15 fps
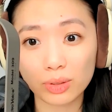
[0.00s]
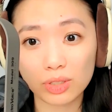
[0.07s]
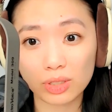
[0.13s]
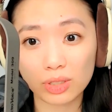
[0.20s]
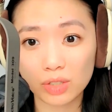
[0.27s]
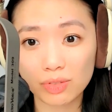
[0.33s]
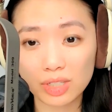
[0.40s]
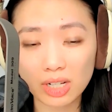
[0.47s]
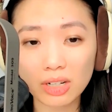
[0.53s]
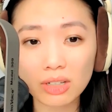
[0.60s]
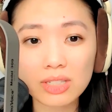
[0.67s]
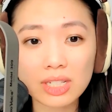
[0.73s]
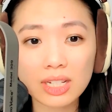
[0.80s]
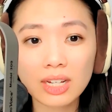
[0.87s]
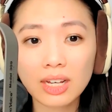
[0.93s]
those search
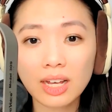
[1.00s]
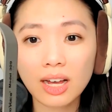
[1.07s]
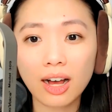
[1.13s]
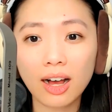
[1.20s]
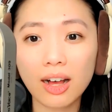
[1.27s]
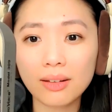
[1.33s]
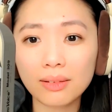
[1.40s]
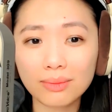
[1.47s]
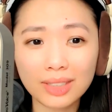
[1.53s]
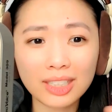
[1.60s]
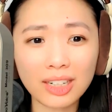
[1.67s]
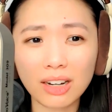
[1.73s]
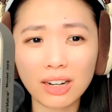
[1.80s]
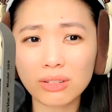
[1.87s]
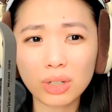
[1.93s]
results. Um,
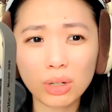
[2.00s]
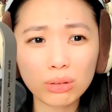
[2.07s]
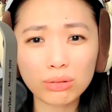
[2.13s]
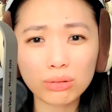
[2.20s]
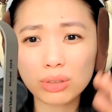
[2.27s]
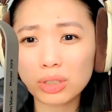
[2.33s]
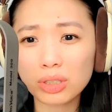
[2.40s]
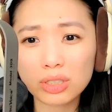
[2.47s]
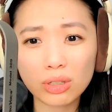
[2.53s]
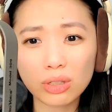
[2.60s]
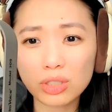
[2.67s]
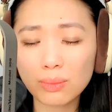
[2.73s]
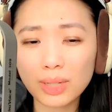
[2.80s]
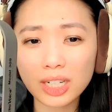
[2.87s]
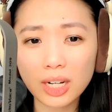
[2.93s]
you know, go through your
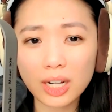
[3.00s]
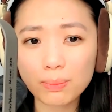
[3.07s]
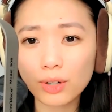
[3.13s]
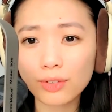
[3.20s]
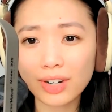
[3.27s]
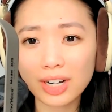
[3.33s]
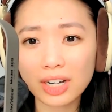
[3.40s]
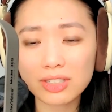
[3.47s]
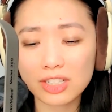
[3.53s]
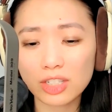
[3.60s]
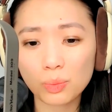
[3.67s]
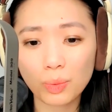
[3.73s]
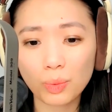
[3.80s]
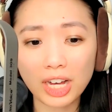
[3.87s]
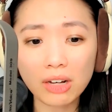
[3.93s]
social media profiles
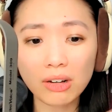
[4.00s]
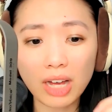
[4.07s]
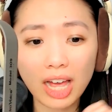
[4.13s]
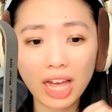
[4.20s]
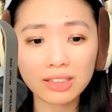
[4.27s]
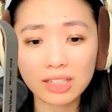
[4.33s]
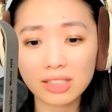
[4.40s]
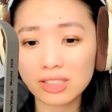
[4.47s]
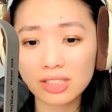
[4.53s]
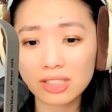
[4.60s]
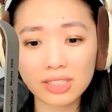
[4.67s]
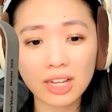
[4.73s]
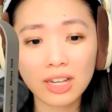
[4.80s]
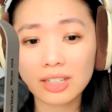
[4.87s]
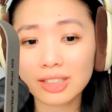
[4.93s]
as well, and then
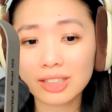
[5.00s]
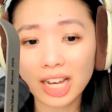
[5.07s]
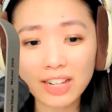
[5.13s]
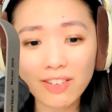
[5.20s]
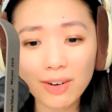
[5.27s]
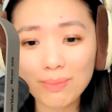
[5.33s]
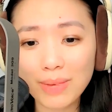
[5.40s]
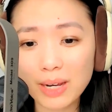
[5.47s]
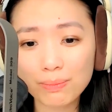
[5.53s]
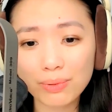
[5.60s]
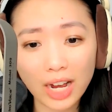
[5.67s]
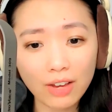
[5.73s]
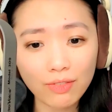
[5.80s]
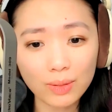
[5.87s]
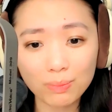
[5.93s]
just not even make
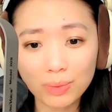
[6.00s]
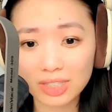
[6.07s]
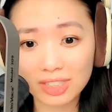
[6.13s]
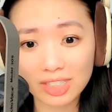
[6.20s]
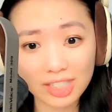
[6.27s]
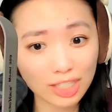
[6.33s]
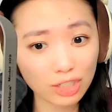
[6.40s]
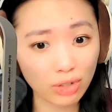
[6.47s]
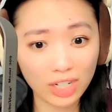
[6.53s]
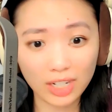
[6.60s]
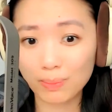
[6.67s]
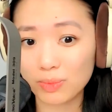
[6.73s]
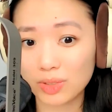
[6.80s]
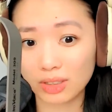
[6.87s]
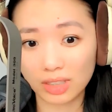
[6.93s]
private, but just straight
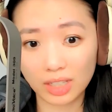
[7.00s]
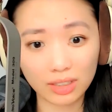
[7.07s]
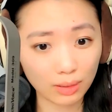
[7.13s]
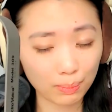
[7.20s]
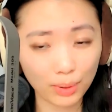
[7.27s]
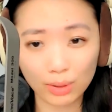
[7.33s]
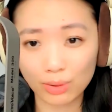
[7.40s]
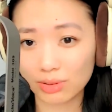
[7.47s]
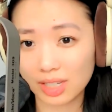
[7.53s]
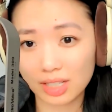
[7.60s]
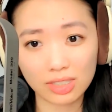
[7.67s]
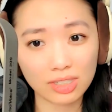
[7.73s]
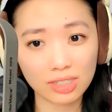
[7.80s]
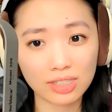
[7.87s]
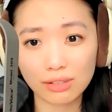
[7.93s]
up delete the posts
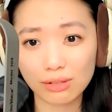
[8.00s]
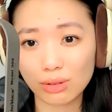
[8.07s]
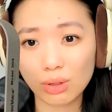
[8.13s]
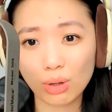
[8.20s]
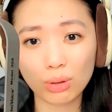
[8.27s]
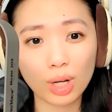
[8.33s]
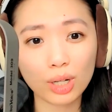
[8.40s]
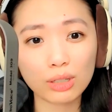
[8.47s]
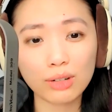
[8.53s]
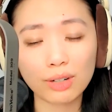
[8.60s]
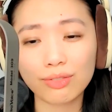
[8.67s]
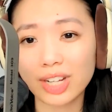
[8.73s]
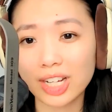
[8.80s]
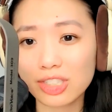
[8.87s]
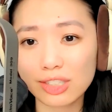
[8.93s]
that just no longer
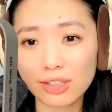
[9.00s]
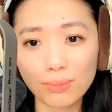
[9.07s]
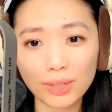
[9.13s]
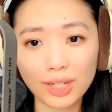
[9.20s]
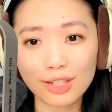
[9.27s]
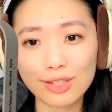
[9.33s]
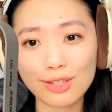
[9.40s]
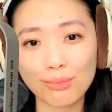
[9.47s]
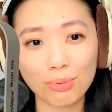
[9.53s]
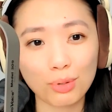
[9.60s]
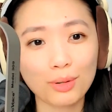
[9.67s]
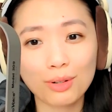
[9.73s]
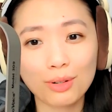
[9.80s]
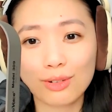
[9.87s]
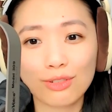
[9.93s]
reflect you because
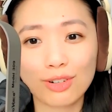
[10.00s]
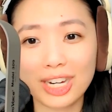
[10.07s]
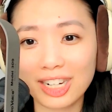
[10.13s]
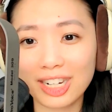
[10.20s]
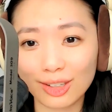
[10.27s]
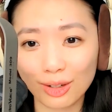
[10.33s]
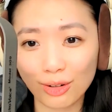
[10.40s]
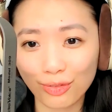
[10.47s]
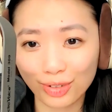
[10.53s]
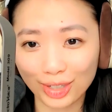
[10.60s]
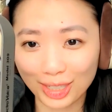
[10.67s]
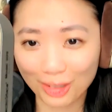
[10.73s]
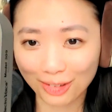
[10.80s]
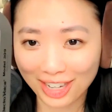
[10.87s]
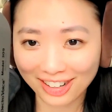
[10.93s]
we're creating new for
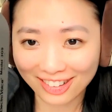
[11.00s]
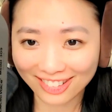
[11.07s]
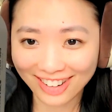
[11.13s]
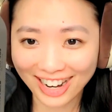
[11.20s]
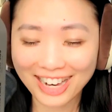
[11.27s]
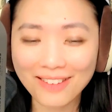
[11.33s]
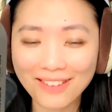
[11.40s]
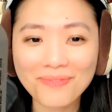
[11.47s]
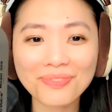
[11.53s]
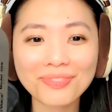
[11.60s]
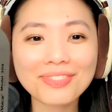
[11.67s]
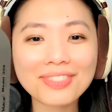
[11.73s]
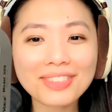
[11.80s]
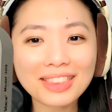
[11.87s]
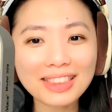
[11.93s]
you here, right?
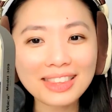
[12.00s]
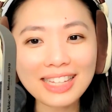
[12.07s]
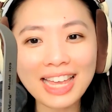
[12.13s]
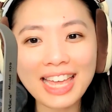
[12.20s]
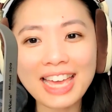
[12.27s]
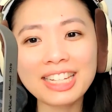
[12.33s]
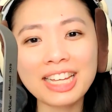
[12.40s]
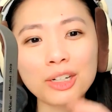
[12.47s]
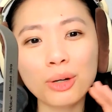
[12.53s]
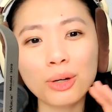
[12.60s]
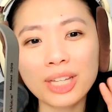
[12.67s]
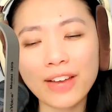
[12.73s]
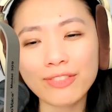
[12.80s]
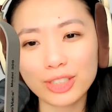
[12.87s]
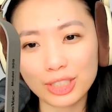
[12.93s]
And then
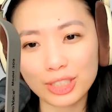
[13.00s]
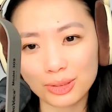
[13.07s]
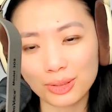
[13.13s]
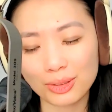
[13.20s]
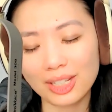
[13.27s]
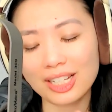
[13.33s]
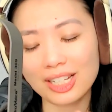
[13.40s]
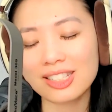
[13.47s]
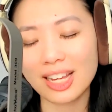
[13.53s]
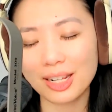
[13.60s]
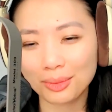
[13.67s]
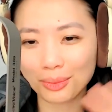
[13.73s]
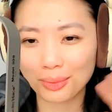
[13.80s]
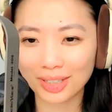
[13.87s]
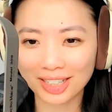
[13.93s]
only after you do this,
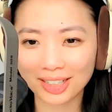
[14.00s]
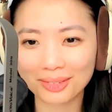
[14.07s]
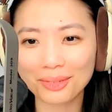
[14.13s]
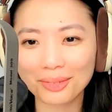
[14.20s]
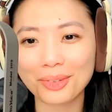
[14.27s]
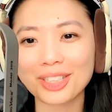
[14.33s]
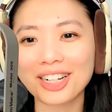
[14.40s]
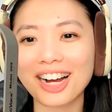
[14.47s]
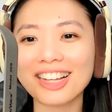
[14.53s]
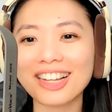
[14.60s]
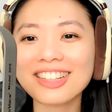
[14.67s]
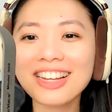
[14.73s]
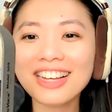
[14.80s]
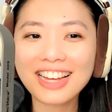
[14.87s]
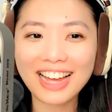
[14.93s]
then we can work
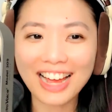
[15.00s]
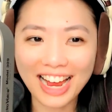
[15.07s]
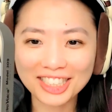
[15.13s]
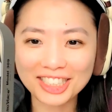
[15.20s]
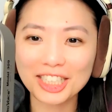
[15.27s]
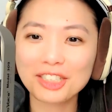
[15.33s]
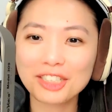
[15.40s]
on actually